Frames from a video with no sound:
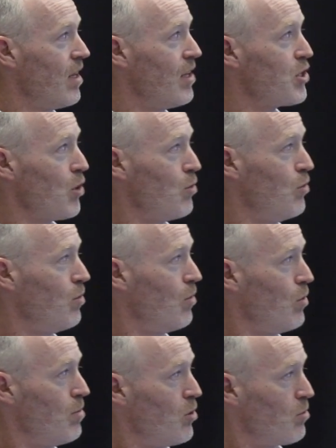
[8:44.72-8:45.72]
And so
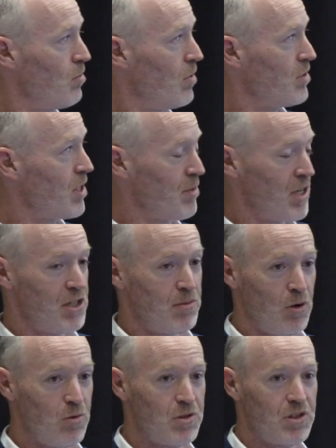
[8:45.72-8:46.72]
we built segmentation
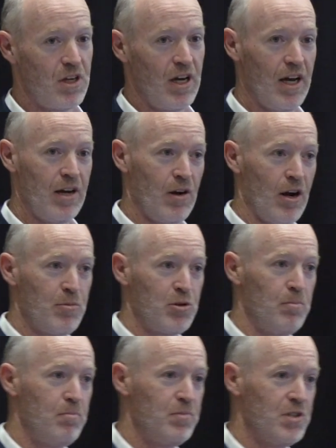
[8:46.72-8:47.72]
models and are able
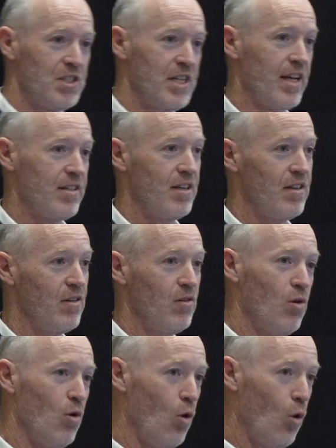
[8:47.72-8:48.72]
to detect
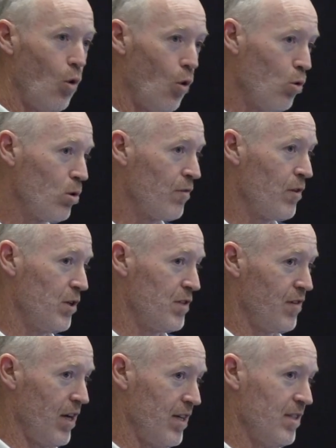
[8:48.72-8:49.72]
all of those
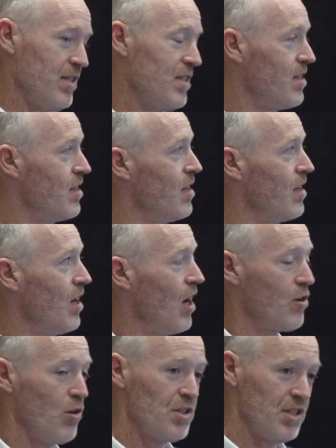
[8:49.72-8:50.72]
veins
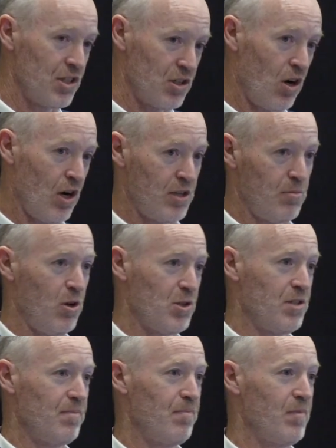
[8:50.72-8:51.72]
across an entire
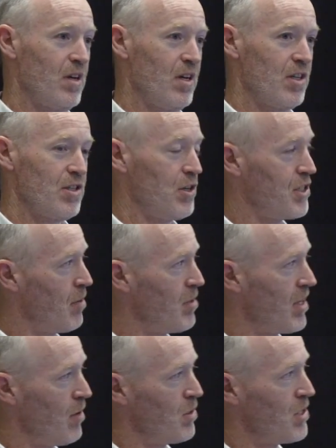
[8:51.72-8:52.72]
deposit. So
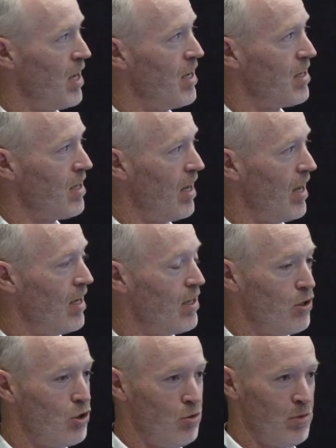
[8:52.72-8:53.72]
something that would take a
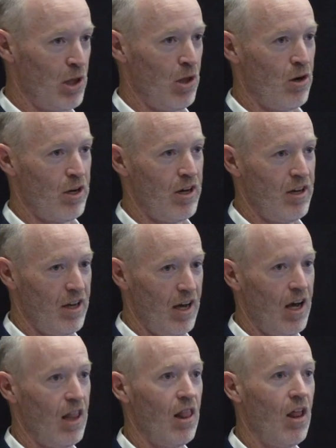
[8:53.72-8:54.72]
human logger
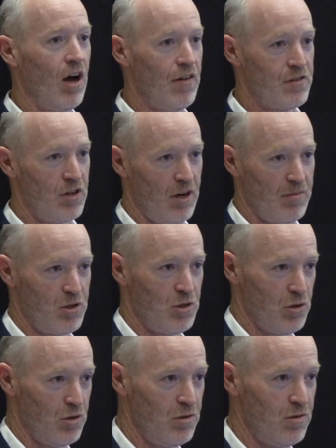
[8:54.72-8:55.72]
a lifetime to
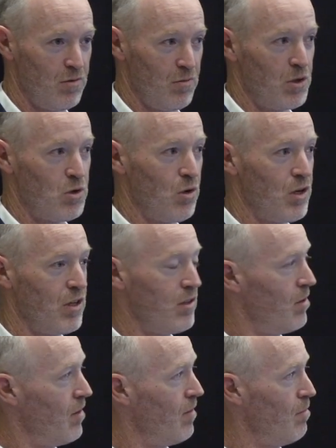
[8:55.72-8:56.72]
do, when we're
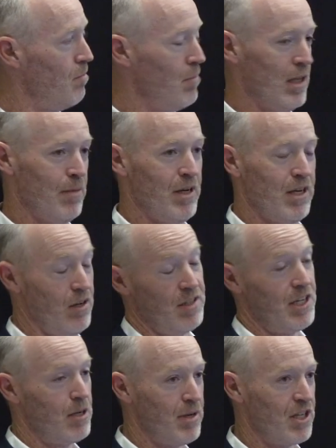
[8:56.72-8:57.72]
talking
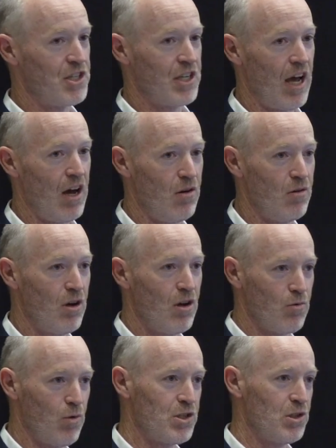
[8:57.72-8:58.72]
centimetre scale
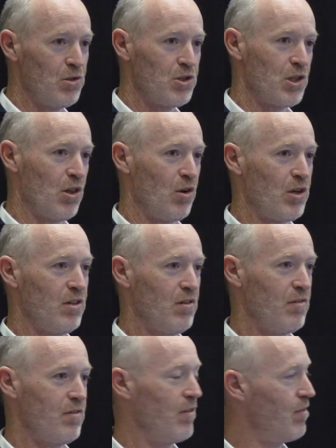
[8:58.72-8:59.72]
resolution logging of